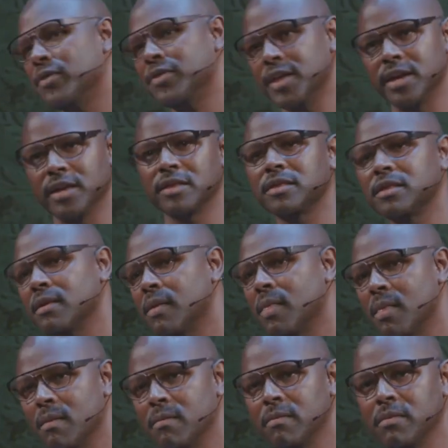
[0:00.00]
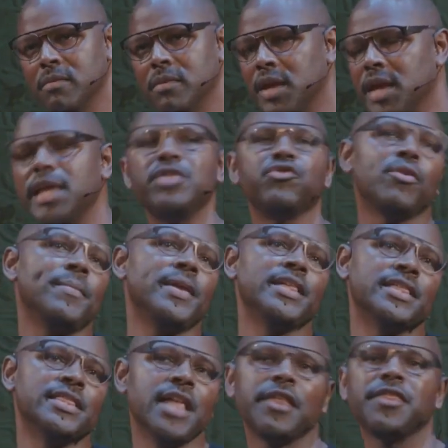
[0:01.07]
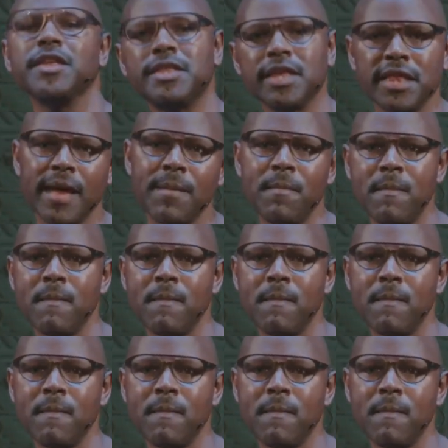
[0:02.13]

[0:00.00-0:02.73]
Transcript: things. Either it means nothing to them,